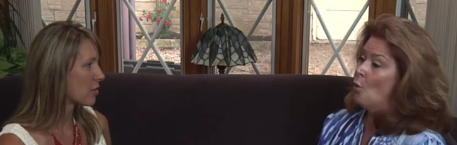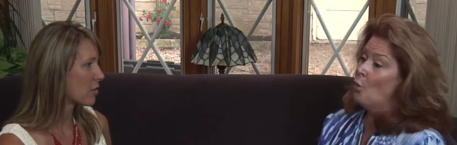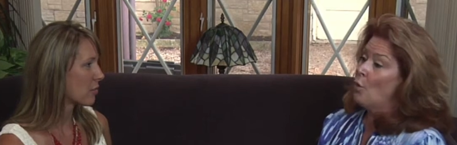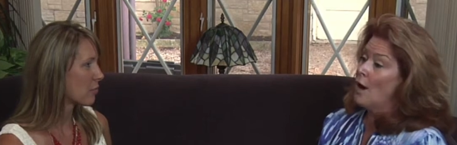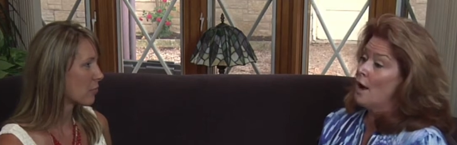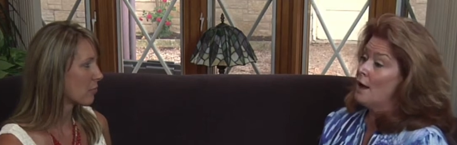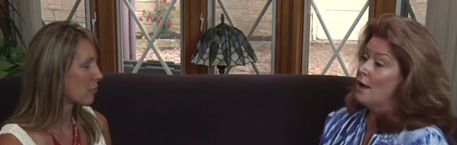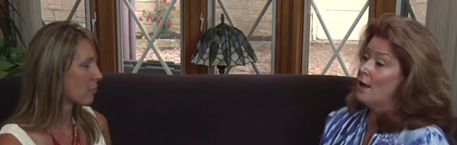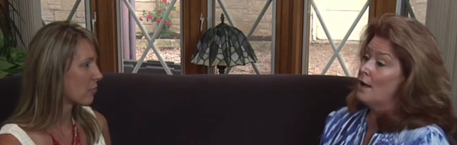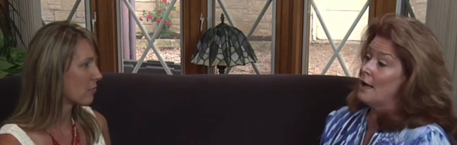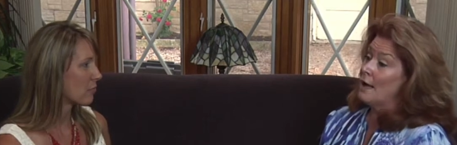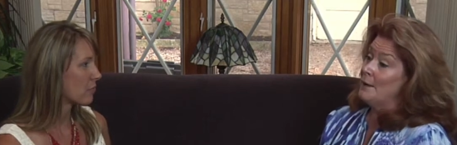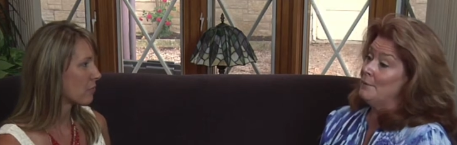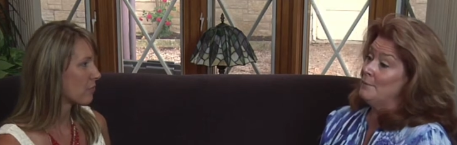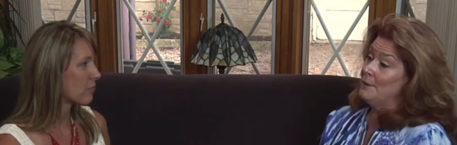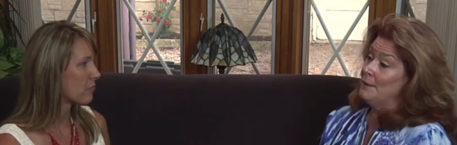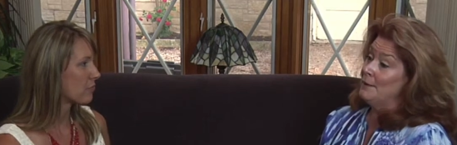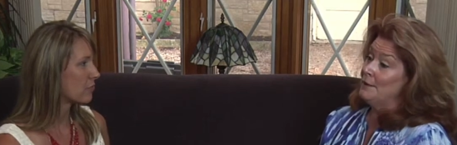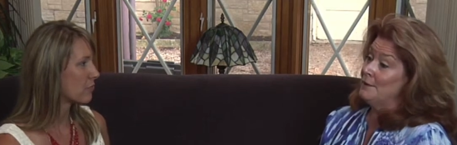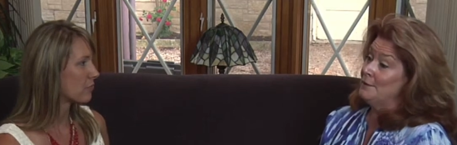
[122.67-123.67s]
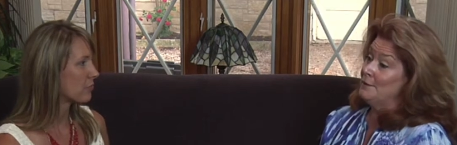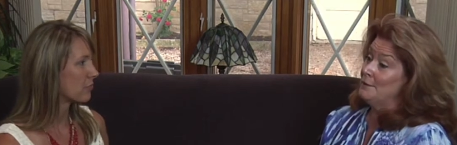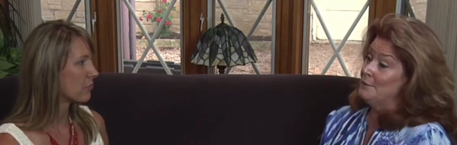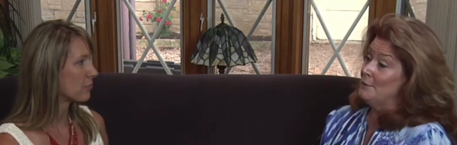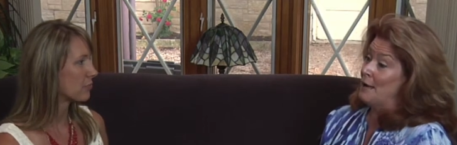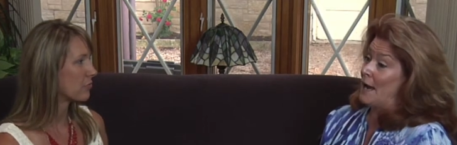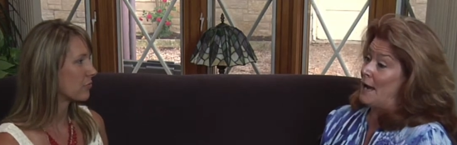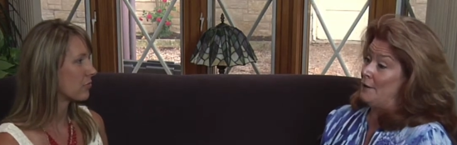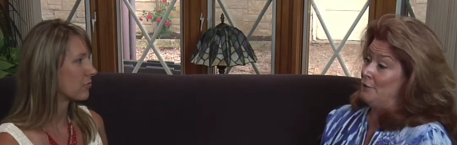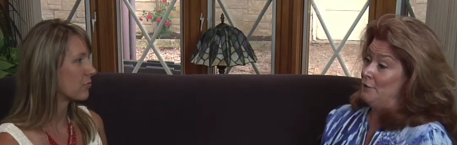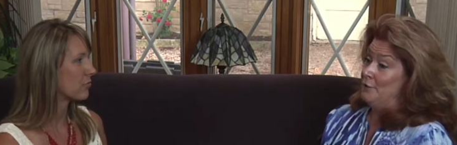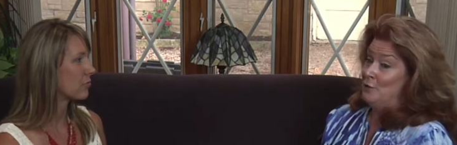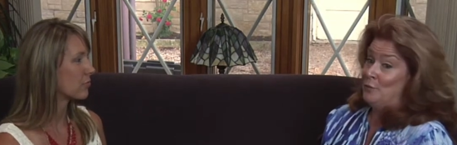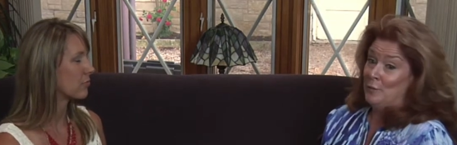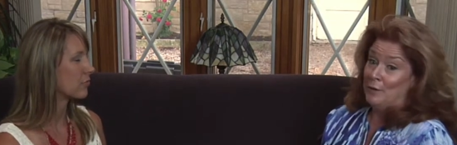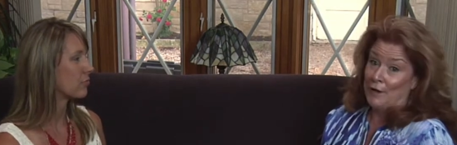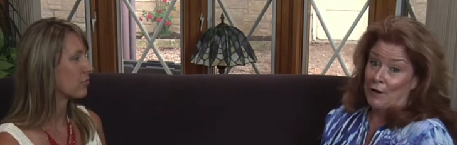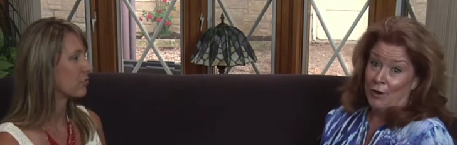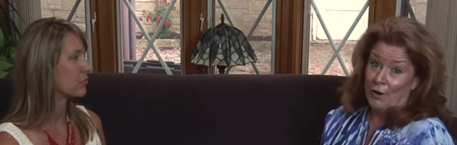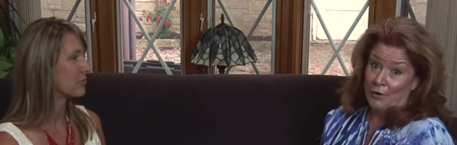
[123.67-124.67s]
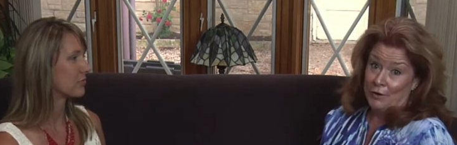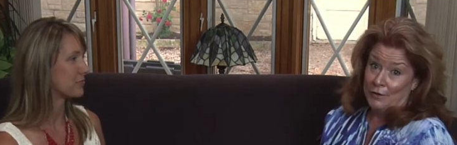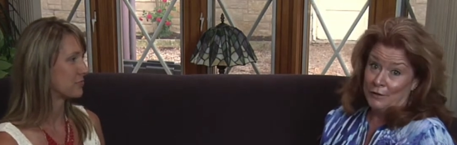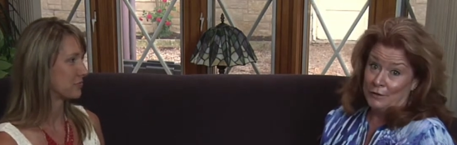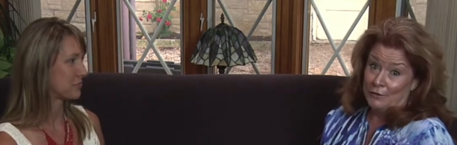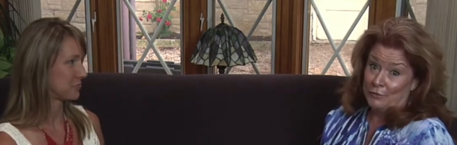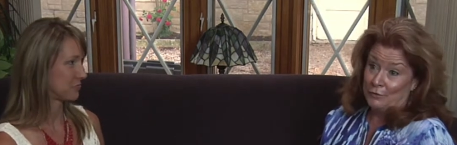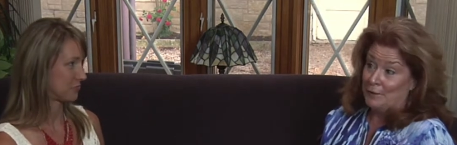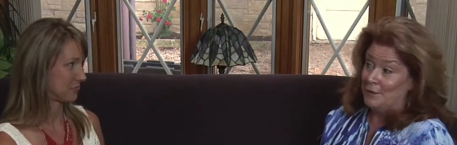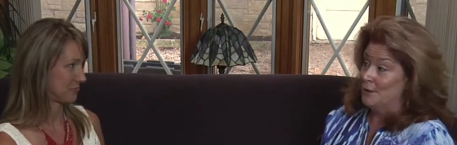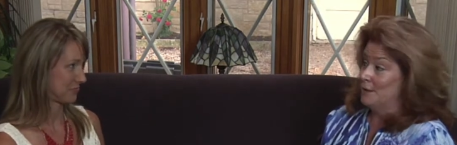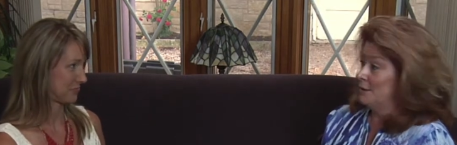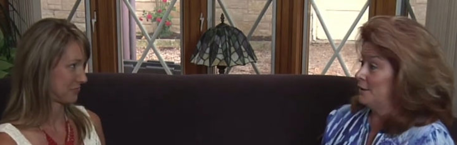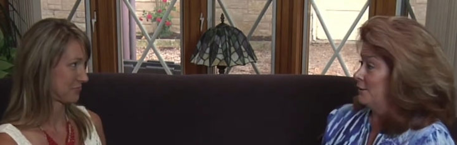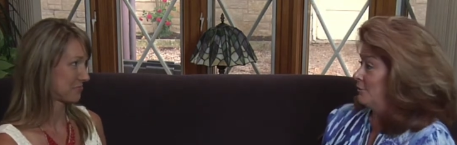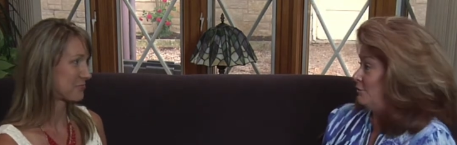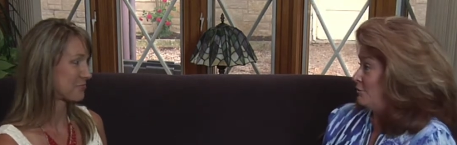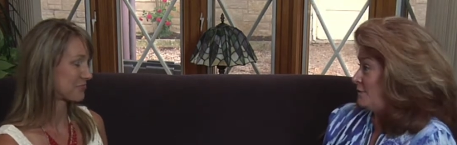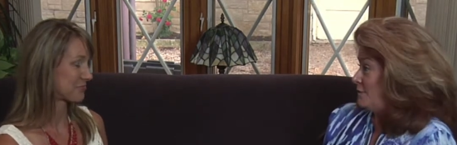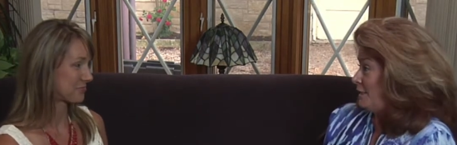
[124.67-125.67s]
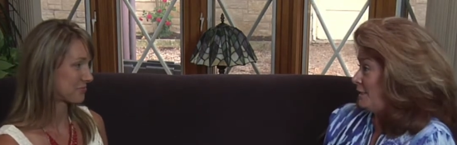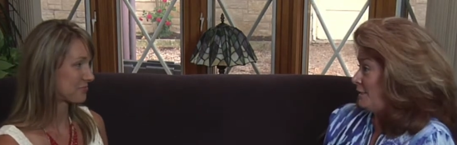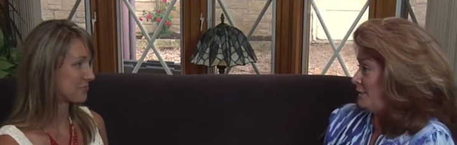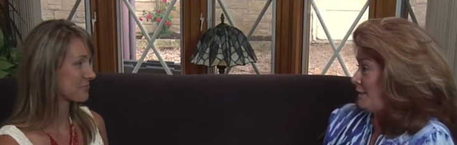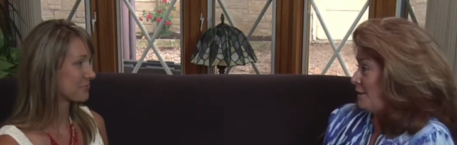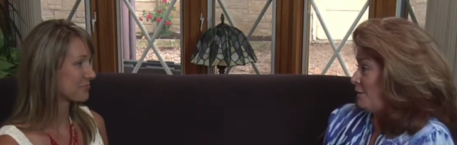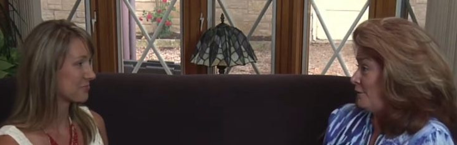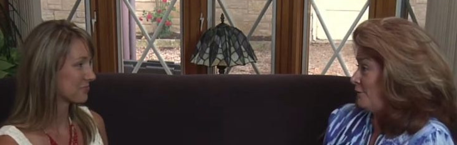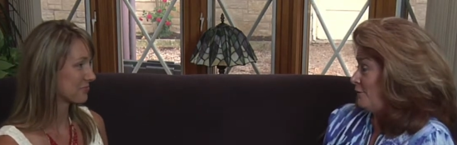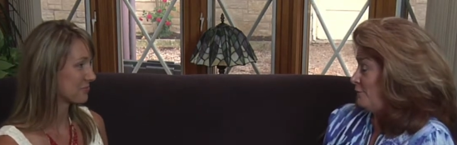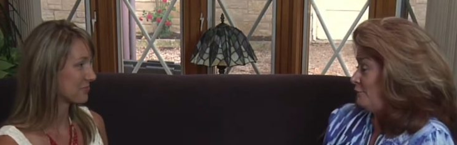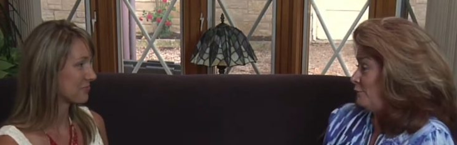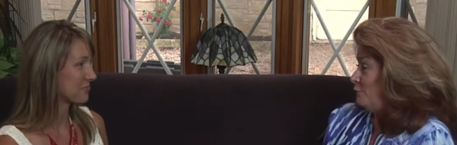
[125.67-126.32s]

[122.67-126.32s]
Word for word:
Speaker 1: Well, I mean, I think we all could agree and understand now that